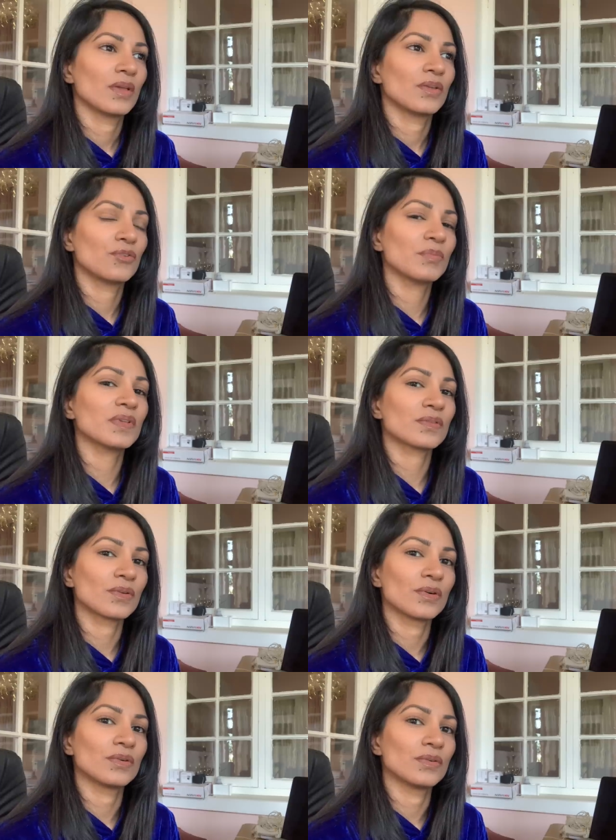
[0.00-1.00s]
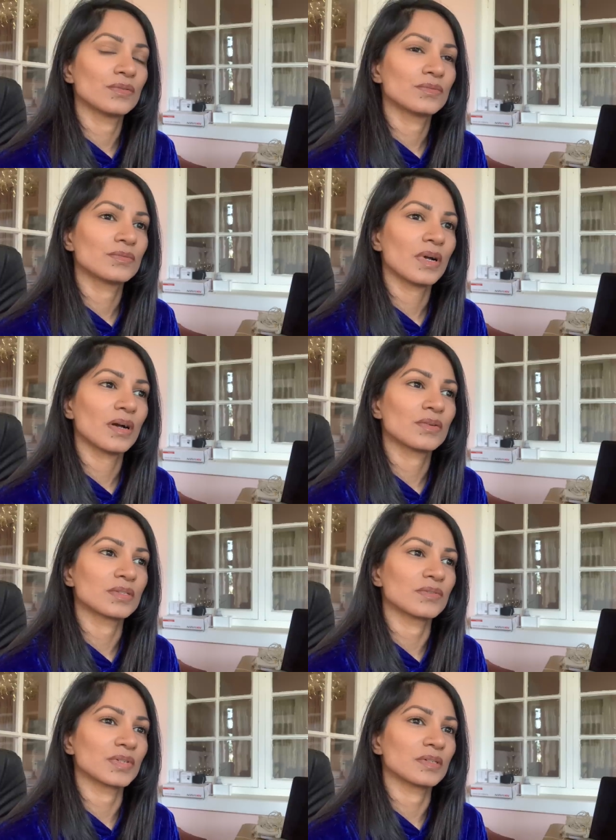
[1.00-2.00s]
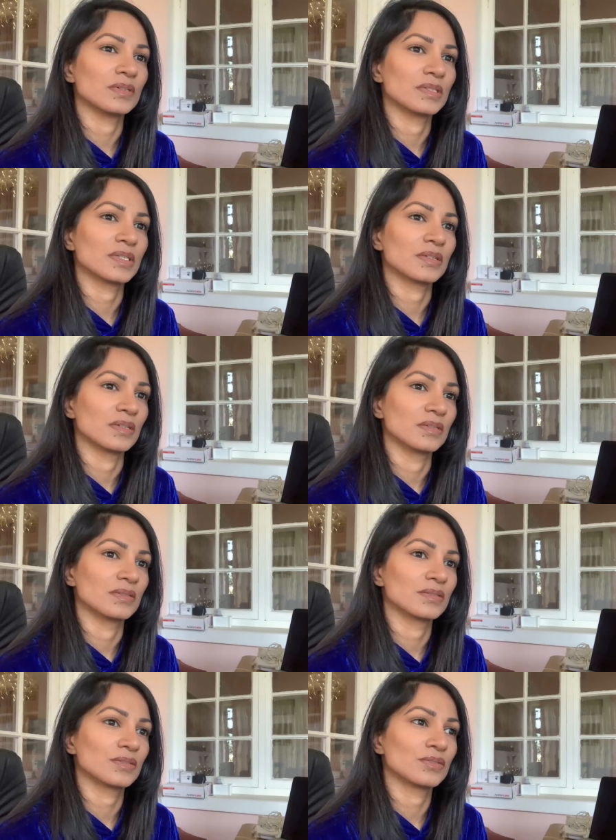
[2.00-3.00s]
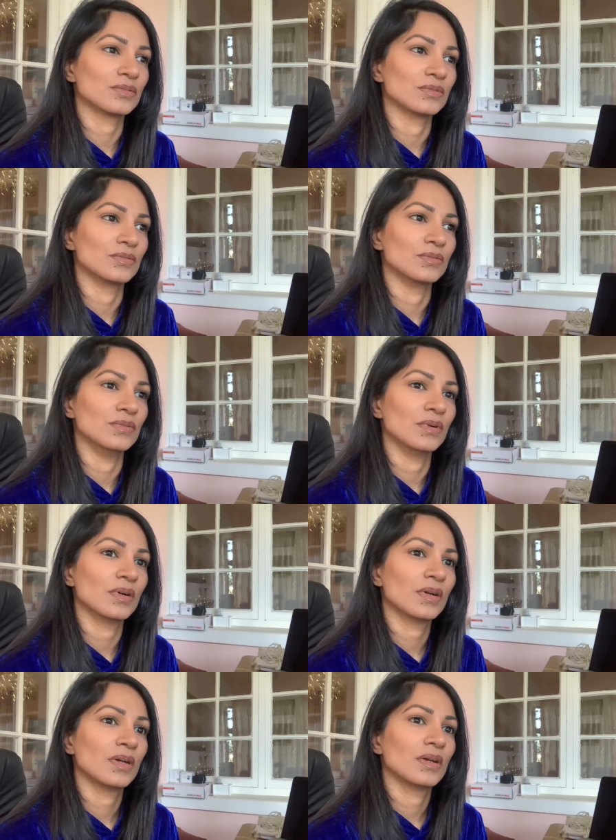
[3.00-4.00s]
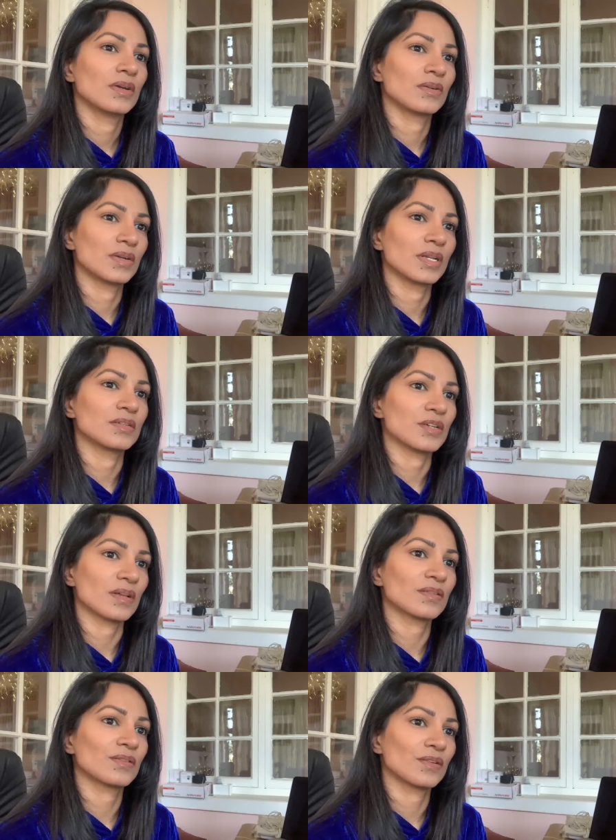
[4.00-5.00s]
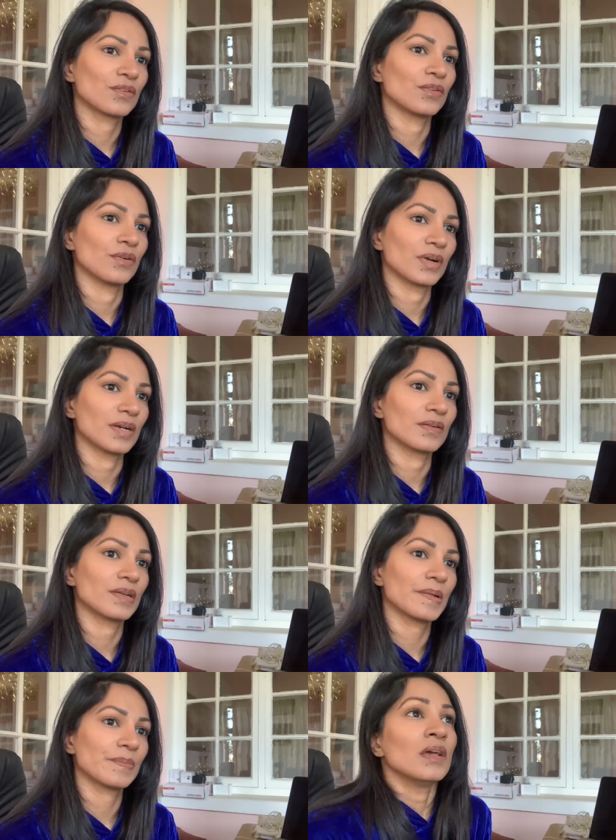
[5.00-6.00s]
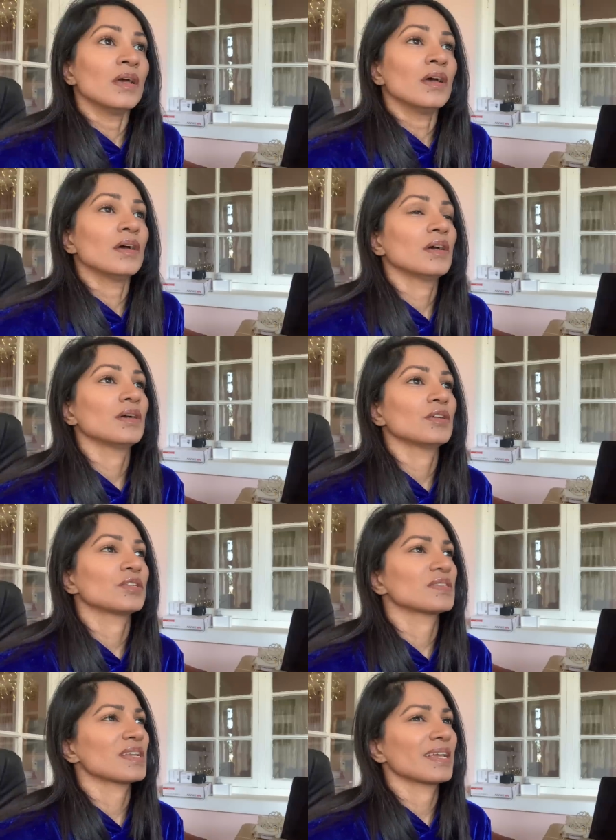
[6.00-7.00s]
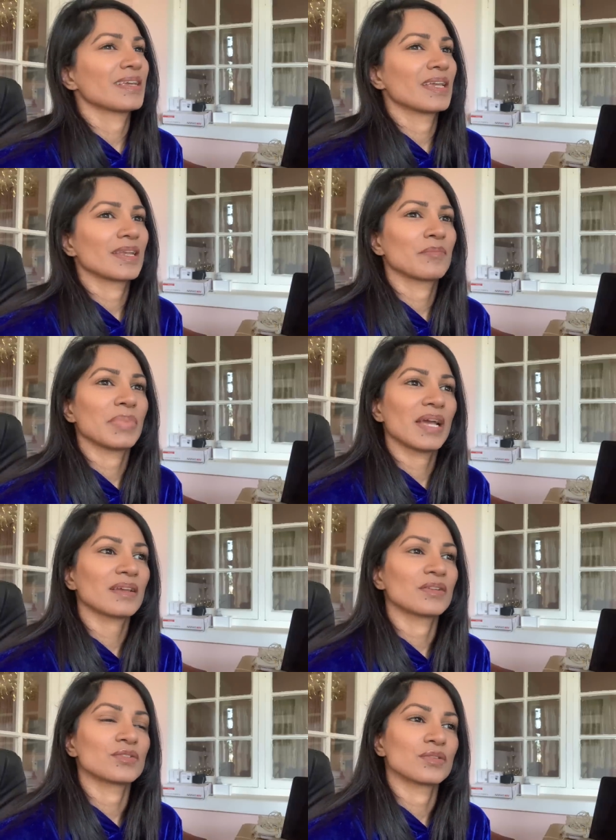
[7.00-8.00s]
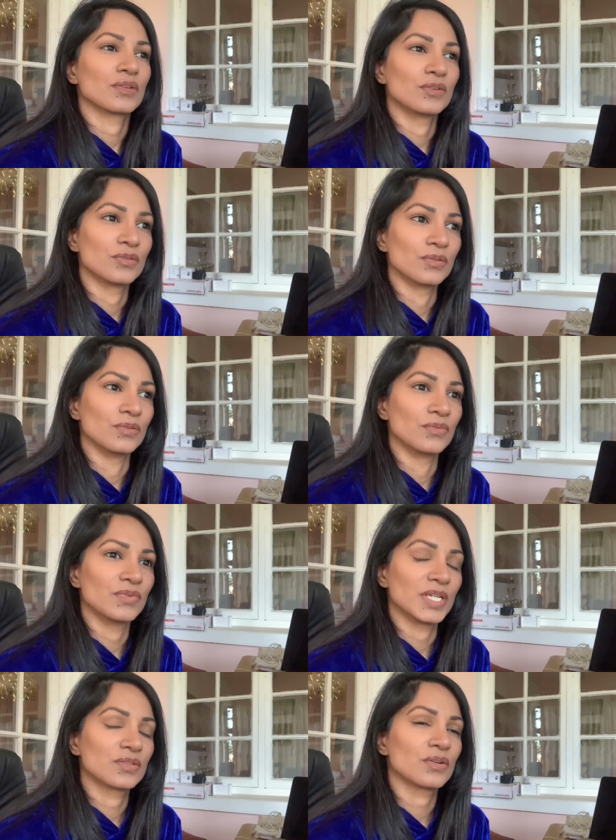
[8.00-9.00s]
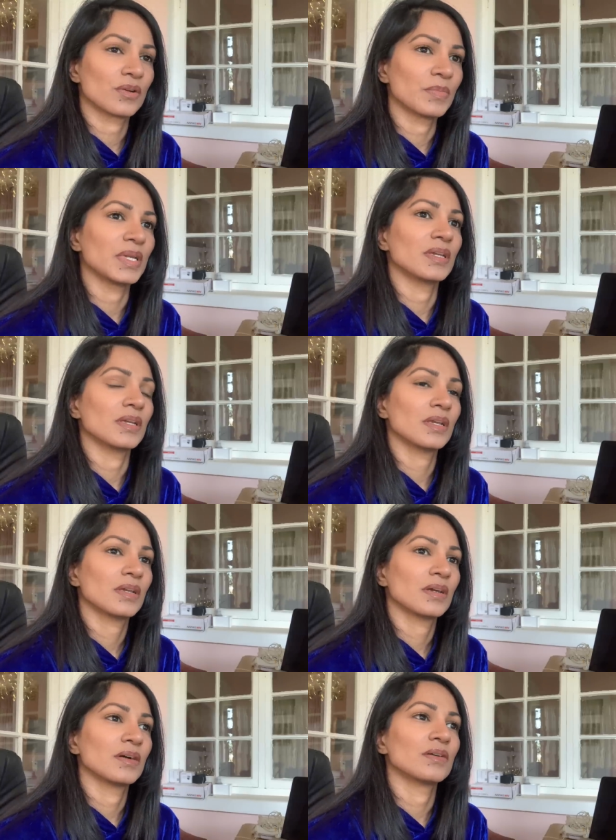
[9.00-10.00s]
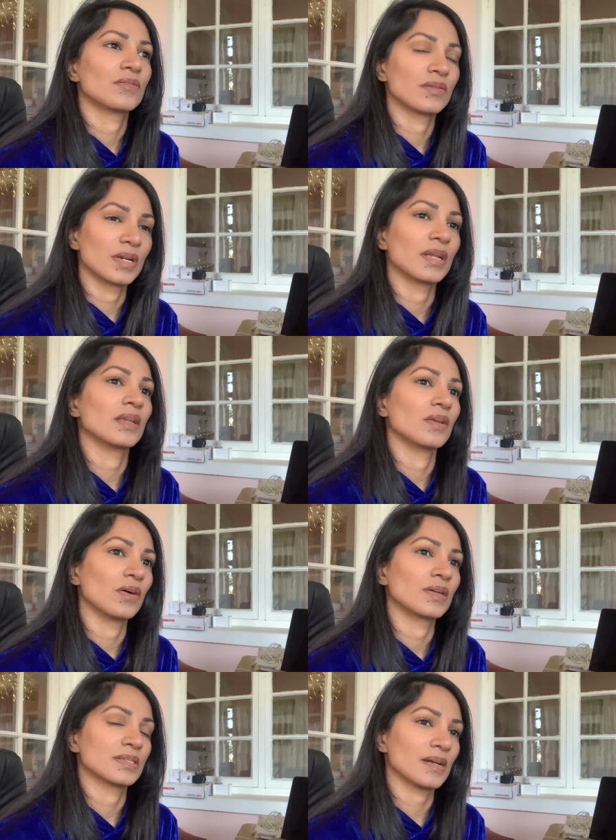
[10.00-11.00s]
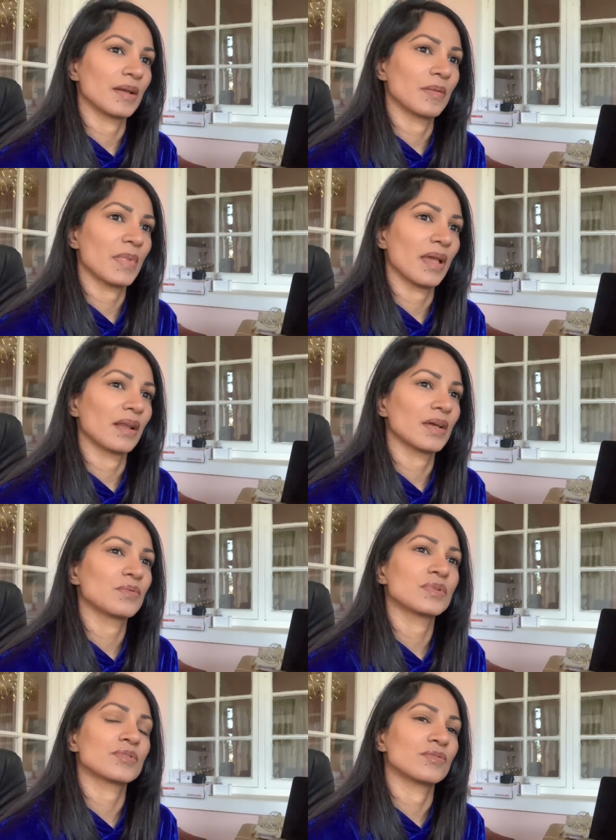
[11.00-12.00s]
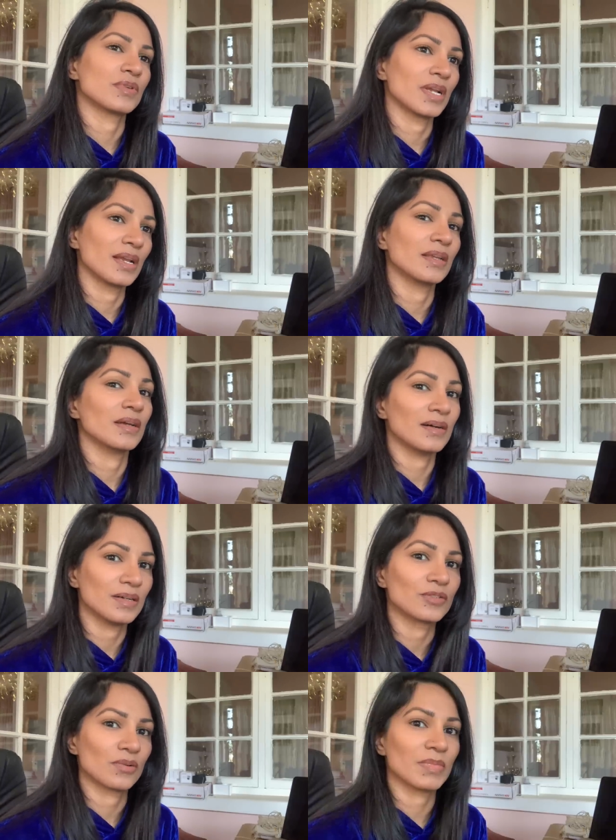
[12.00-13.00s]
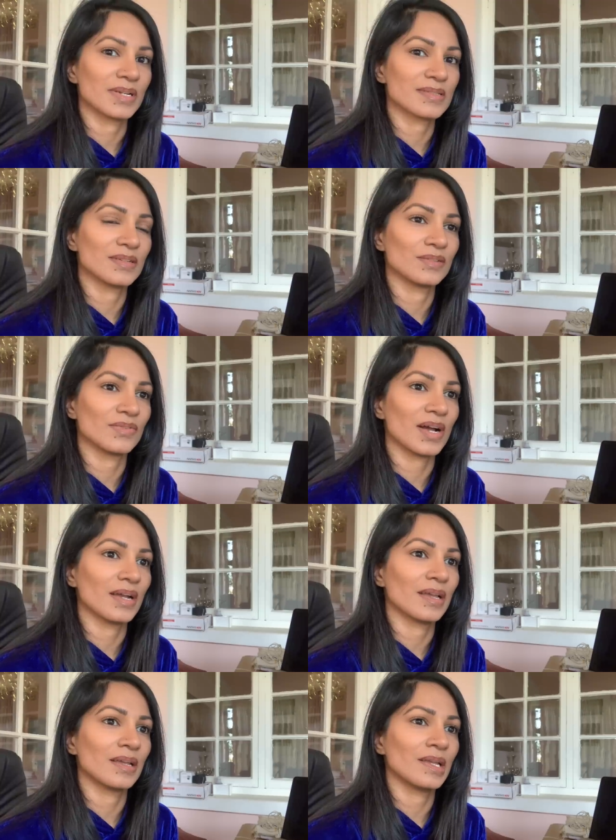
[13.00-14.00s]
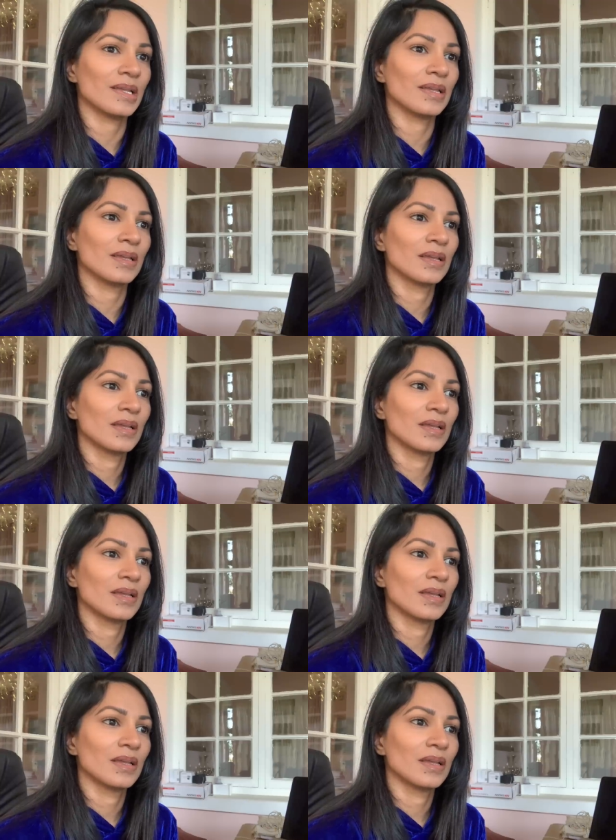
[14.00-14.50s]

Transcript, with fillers: you must know how difficult it is to readjust to your country. Just like getting back into the groove, it took me a really long time and I was really hard on myself. I